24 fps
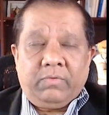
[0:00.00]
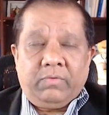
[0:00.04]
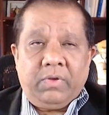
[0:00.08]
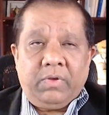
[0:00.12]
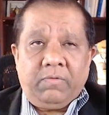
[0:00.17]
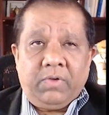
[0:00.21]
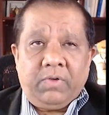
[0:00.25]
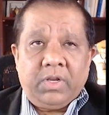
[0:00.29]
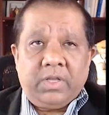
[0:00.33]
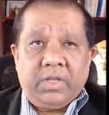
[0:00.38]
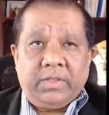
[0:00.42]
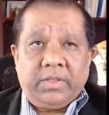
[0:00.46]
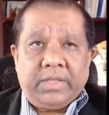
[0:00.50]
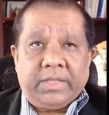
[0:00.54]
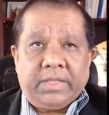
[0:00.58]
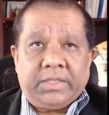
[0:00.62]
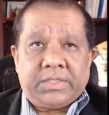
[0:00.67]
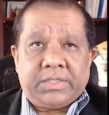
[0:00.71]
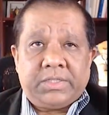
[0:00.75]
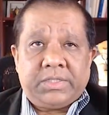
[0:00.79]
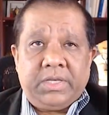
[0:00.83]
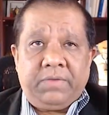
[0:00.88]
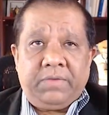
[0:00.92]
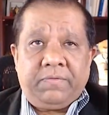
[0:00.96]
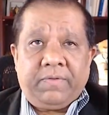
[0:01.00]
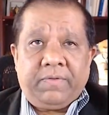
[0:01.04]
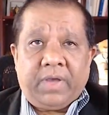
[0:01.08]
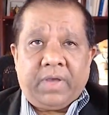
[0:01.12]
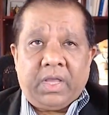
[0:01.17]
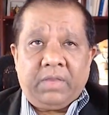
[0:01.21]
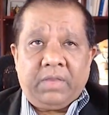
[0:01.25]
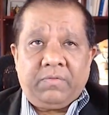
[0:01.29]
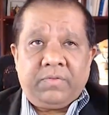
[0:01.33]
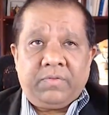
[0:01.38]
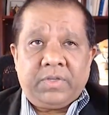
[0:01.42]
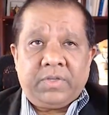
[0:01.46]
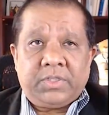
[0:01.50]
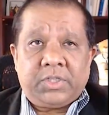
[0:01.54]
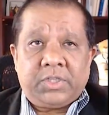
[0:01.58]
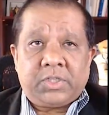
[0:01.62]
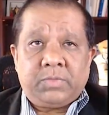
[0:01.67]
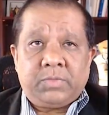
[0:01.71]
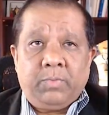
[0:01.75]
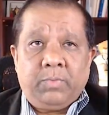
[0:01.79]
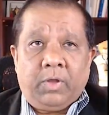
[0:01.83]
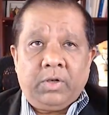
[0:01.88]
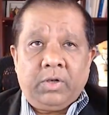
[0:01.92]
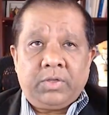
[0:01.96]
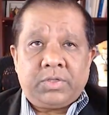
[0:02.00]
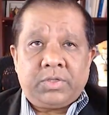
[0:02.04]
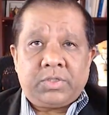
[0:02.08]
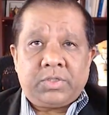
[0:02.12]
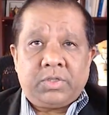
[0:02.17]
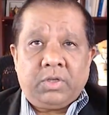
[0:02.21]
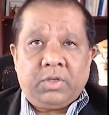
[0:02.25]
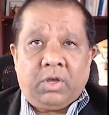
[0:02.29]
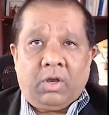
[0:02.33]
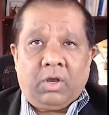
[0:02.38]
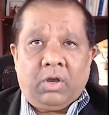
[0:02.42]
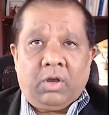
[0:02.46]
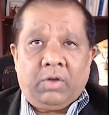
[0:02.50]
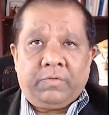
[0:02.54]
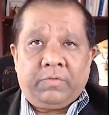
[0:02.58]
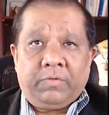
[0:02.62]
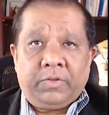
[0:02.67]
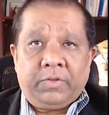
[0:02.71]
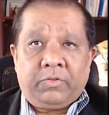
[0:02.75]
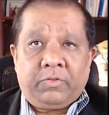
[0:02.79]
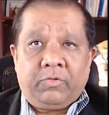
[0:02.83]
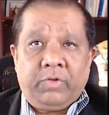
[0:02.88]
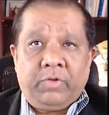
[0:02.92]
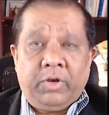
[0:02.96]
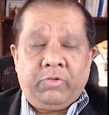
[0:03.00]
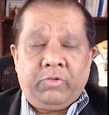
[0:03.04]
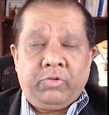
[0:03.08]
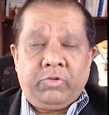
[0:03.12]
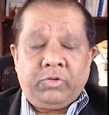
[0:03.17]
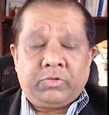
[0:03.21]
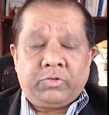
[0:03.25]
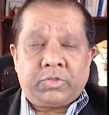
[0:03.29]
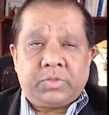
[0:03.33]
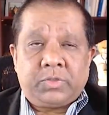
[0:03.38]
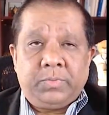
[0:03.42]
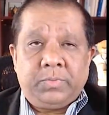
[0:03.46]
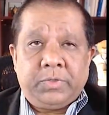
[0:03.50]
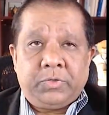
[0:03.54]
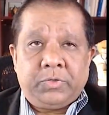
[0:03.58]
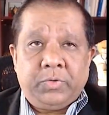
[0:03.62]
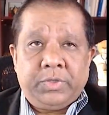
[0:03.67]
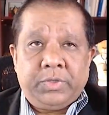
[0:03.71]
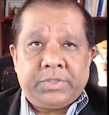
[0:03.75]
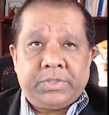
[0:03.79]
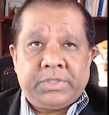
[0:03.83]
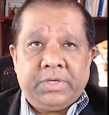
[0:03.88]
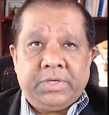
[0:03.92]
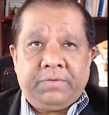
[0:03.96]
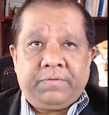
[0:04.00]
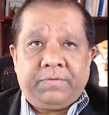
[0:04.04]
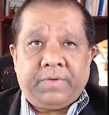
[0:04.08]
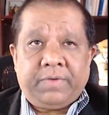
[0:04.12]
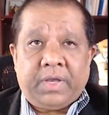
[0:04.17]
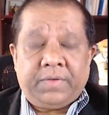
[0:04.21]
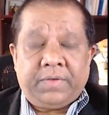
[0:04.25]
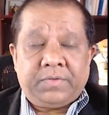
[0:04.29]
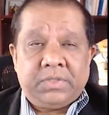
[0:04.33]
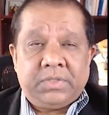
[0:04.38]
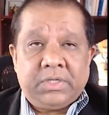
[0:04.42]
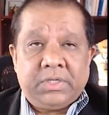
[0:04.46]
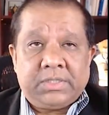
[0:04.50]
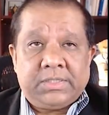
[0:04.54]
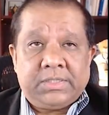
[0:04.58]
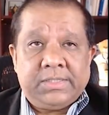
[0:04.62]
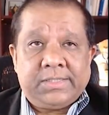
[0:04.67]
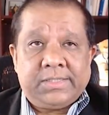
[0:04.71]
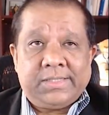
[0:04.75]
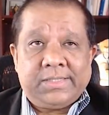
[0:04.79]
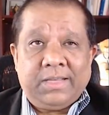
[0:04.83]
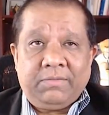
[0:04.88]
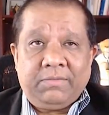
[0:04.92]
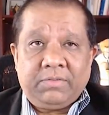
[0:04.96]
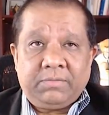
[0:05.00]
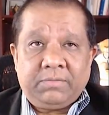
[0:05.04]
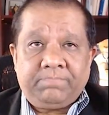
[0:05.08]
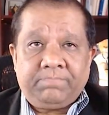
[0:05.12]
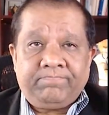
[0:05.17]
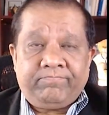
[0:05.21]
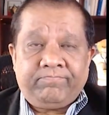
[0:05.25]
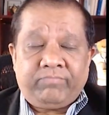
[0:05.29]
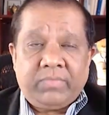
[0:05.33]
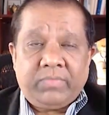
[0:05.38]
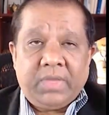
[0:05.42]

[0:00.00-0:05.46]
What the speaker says: We've learned that the C5 is the smallest of the three roots between C5, 6, and 7.